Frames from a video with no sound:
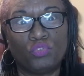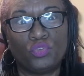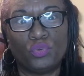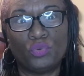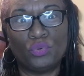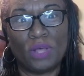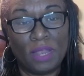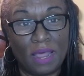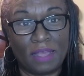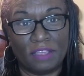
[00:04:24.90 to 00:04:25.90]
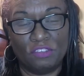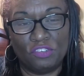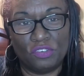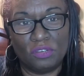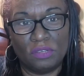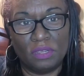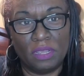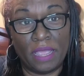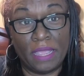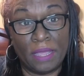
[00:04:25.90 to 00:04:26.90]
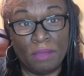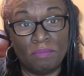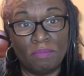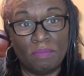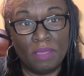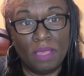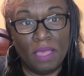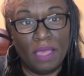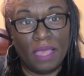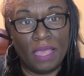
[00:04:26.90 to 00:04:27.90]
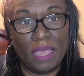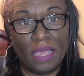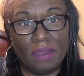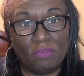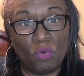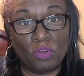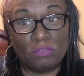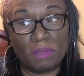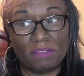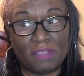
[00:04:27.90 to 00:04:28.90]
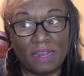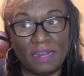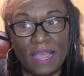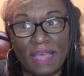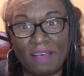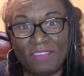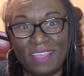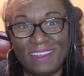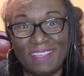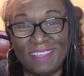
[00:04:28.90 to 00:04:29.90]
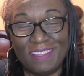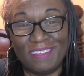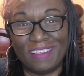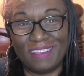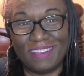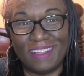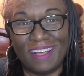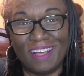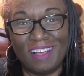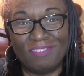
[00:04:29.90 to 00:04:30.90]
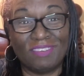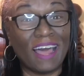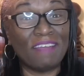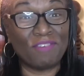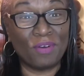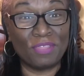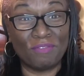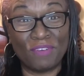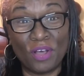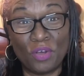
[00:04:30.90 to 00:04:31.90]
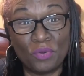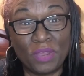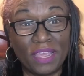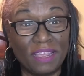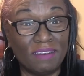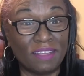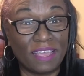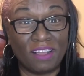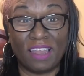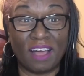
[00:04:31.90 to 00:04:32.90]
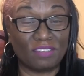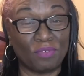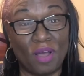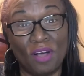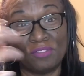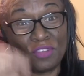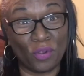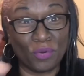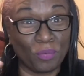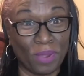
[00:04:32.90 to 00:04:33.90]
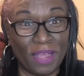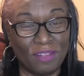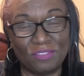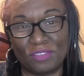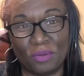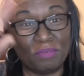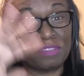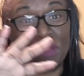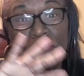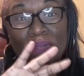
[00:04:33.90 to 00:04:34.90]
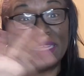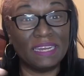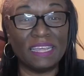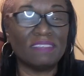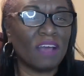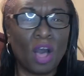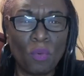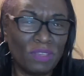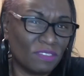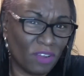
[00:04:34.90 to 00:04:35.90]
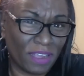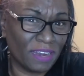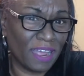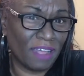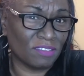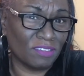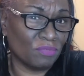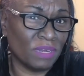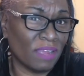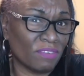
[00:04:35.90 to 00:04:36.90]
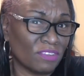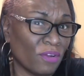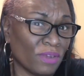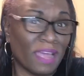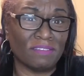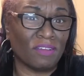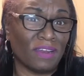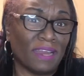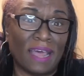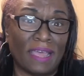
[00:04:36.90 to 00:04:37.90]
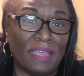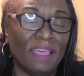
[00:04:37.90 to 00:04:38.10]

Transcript: 2 o'clock-ish a.m. And, of course, because I didn't have any um, life on the phone and the clocks were all turned around, so it was completely, it's always dark in the house because we never turn lights on at night.